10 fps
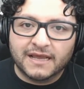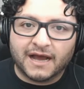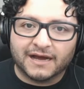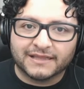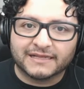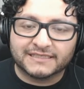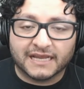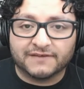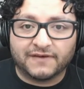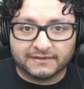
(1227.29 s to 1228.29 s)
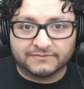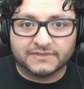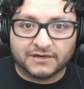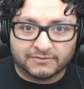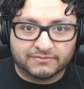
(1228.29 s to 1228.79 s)
Uh, that's say if I,
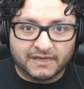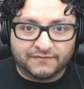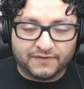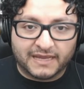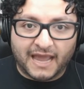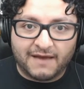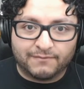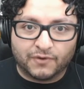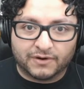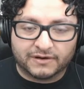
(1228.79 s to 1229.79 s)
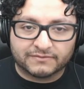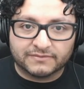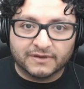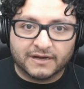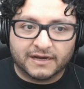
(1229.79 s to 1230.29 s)
you know, if we have more
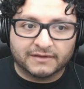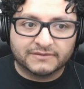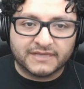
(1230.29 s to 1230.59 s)
uh,